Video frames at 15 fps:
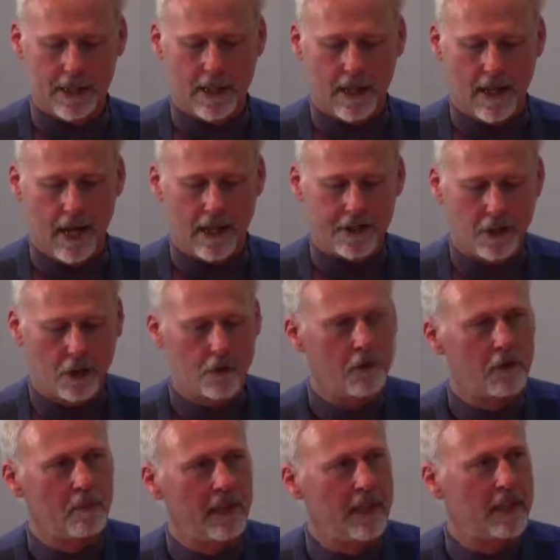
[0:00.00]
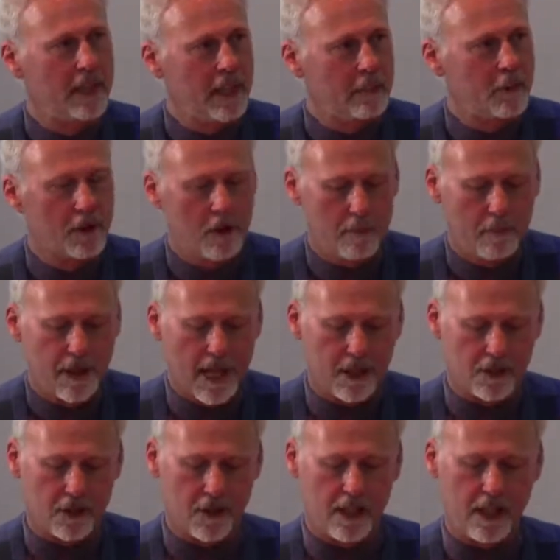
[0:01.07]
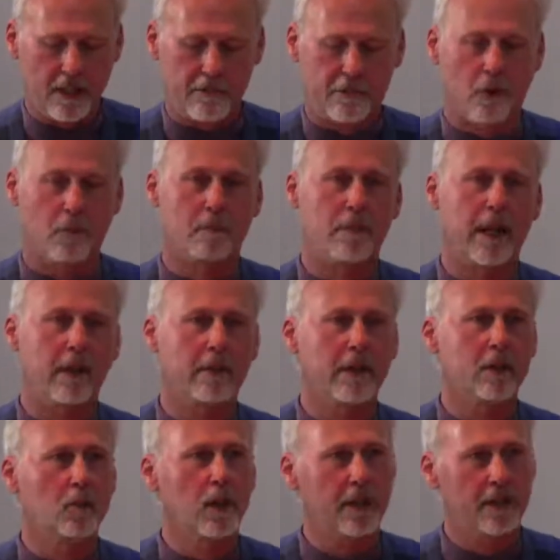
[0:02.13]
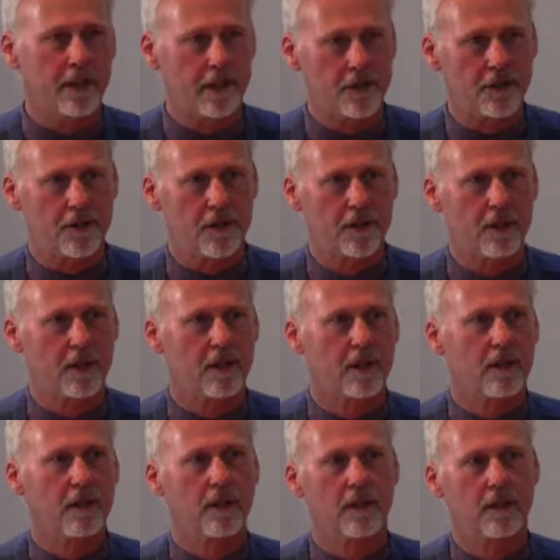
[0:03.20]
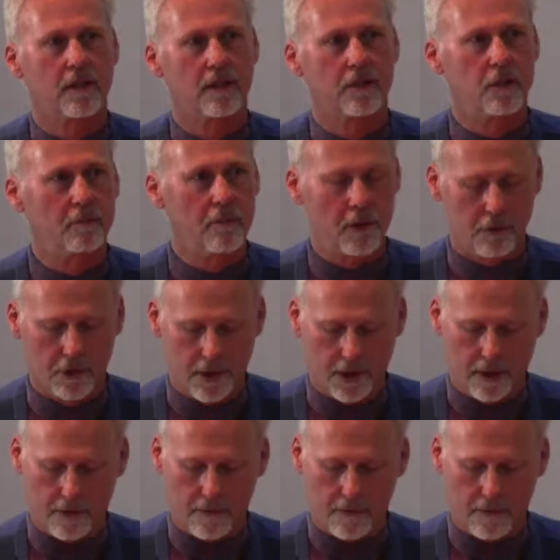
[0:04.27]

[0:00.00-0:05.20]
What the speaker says: I took with me a deeper capacity for bearing witness to music.